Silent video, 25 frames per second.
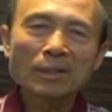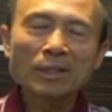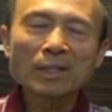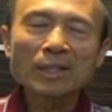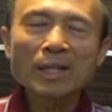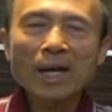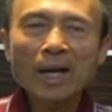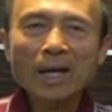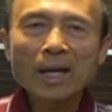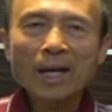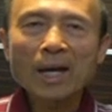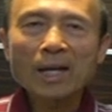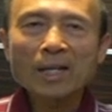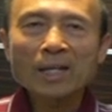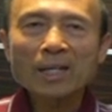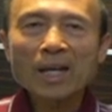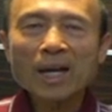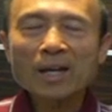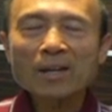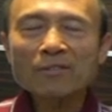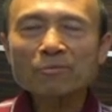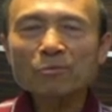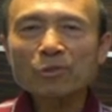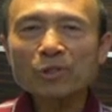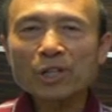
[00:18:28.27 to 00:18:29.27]
li a
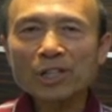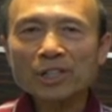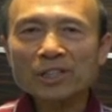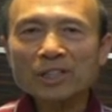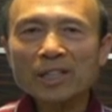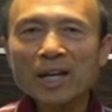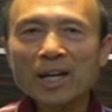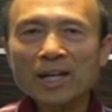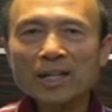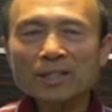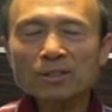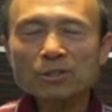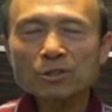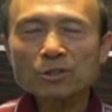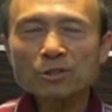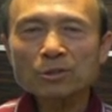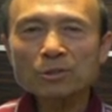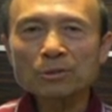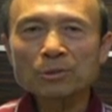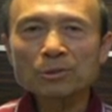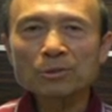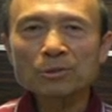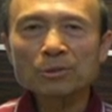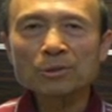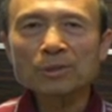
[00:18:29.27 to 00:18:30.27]
live broadcast
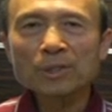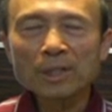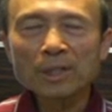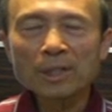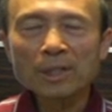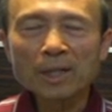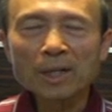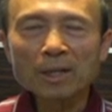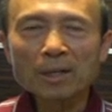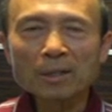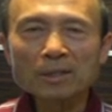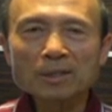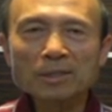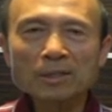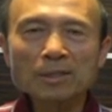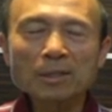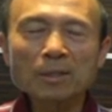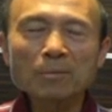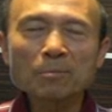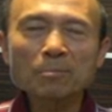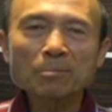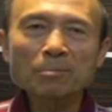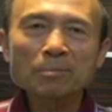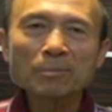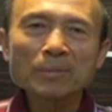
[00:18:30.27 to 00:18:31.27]
to uh,
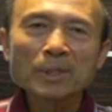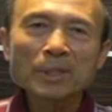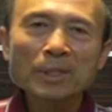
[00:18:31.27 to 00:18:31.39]
some